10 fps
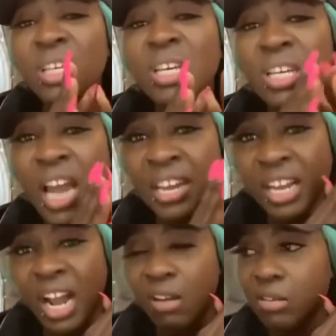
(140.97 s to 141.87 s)
Idiot
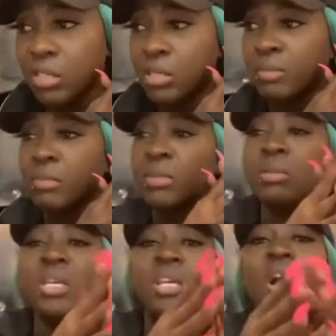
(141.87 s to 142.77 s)
Nicholas.
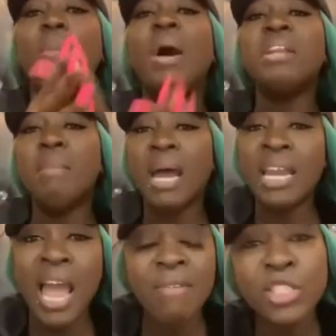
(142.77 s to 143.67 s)
You go up on the
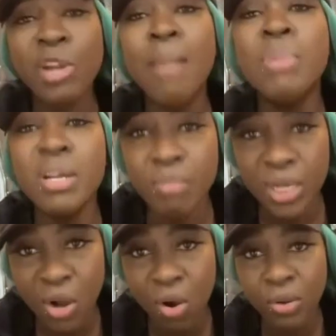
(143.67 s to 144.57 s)
man live, I try bring
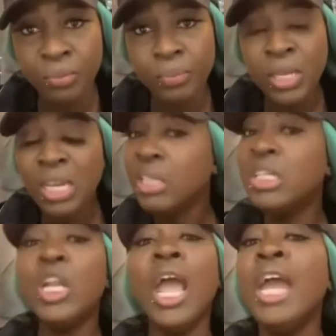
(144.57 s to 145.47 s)
me down.
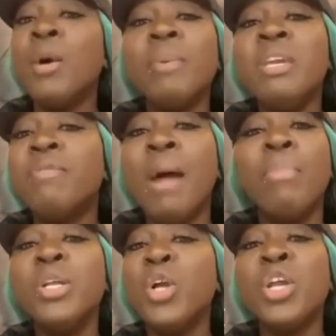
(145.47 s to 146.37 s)
Till you end up even not
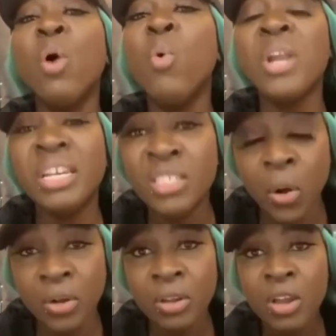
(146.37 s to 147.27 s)
bring down your own
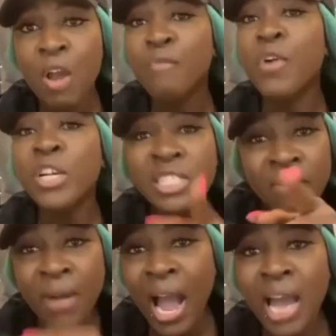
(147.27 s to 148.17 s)
son. First
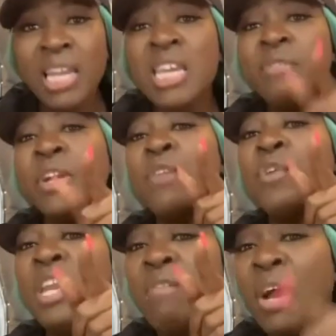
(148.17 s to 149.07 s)
of all, even if
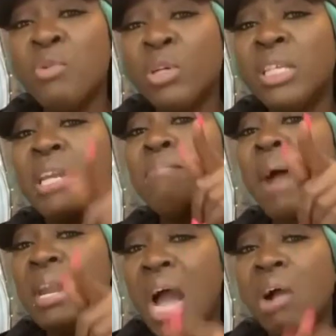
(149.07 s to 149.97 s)
you never know, say the
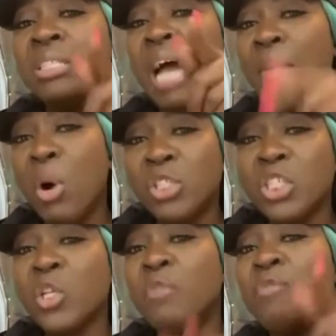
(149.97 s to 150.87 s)
man I go talk about
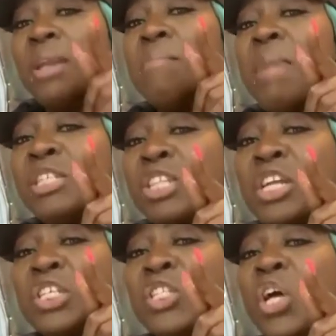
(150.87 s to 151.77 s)
your son from the
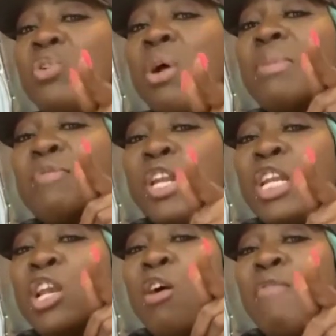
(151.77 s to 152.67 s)
mention your son know him. If you
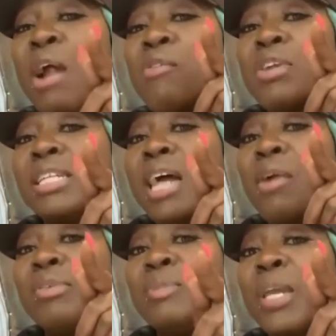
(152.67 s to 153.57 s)
did love and rate
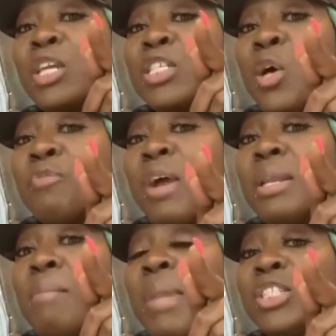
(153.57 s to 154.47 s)
and respect your son
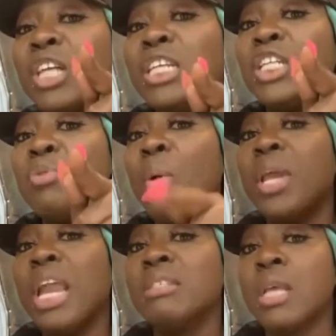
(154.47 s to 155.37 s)
from the mention it, you know
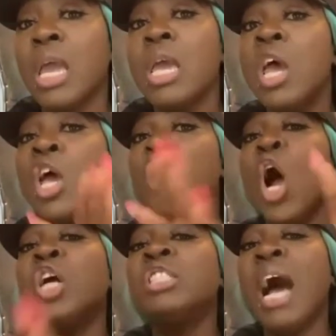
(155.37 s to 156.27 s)
what you say.
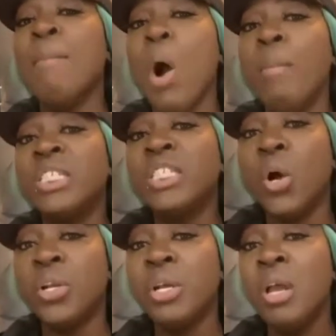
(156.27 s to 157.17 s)
Don't talk about my
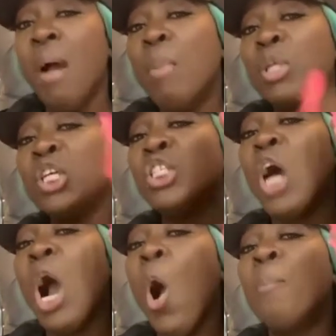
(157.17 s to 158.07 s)
son. But you're
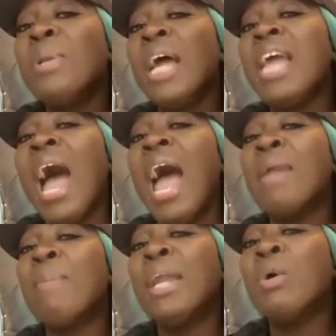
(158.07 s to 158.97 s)
so up in the
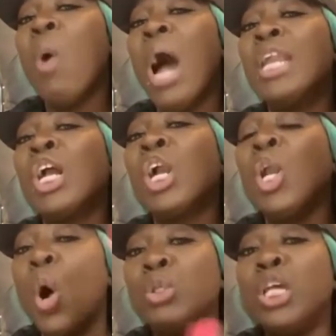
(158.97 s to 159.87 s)
hype and the want the
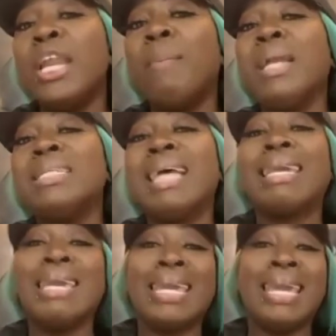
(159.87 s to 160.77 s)
clout. You're the
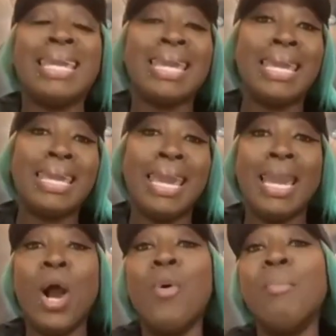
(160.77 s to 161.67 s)
panita kick.
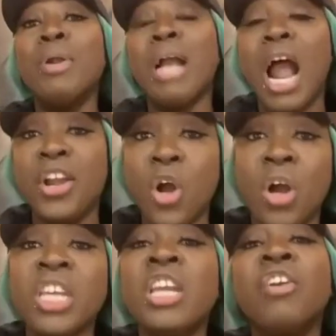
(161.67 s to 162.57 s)
Can we bring her
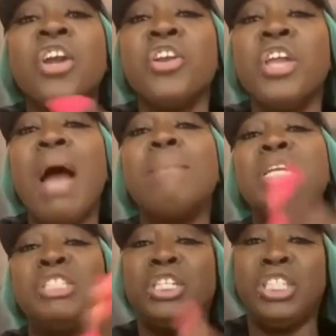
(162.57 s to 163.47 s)
down? Here you know you
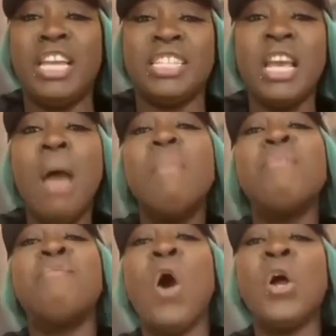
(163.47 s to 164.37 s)
beat your chest.
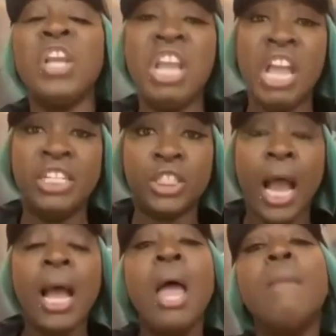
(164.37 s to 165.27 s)
My fuck
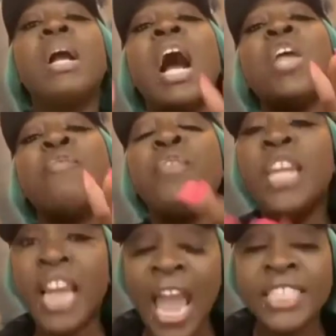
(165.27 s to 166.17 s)
danger. Because you
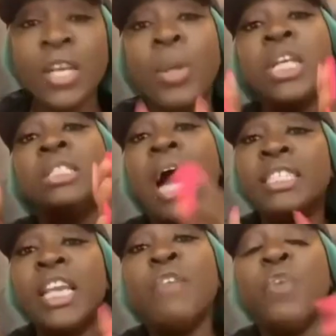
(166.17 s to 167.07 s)
feel like so when you
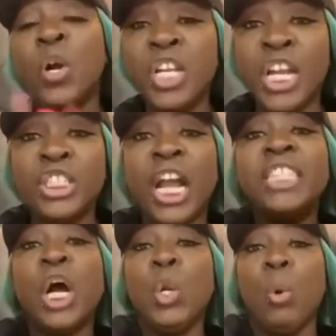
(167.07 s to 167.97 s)
talk, say you fuck danger,
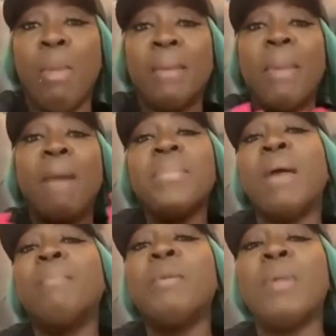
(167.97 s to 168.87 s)
it's gonna look bad for me
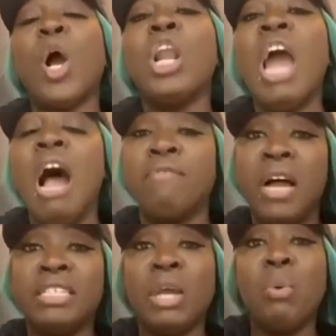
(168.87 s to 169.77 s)
and people are gonna laugh
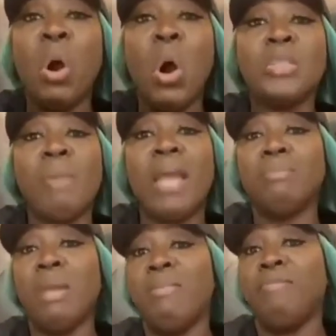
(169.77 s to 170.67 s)
and say, whoa,
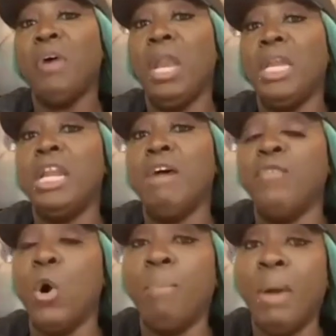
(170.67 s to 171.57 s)
Spice baby father did a
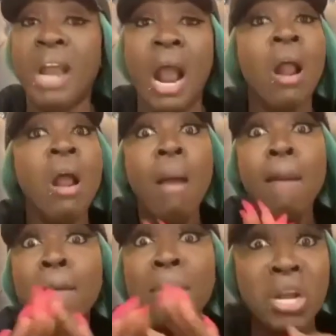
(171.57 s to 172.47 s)
fuck pan her.
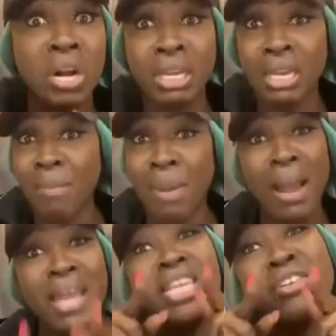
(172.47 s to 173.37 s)
Me no care, me
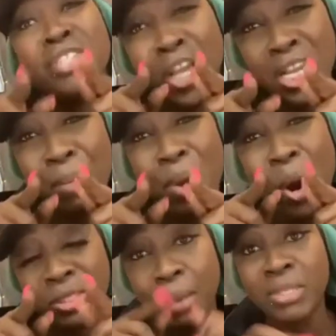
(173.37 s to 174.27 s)
my years you in my
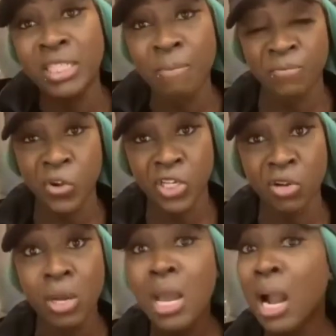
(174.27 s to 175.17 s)
house and me stop fuck
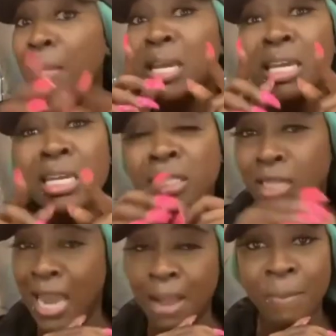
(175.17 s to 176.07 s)
you. Cause me
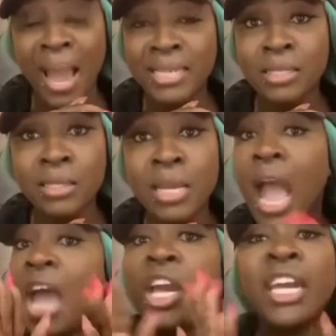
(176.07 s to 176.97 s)
eat you like poison.
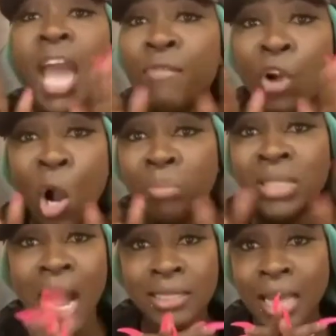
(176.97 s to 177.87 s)
And you can't come
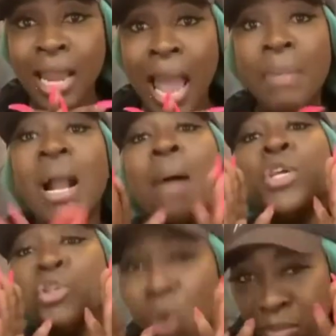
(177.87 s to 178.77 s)
talk say a lie
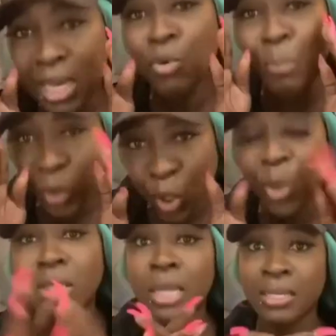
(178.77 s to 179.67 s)
because you know me you will put
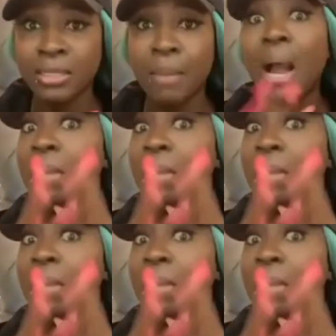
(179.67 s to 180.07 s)
out the text them.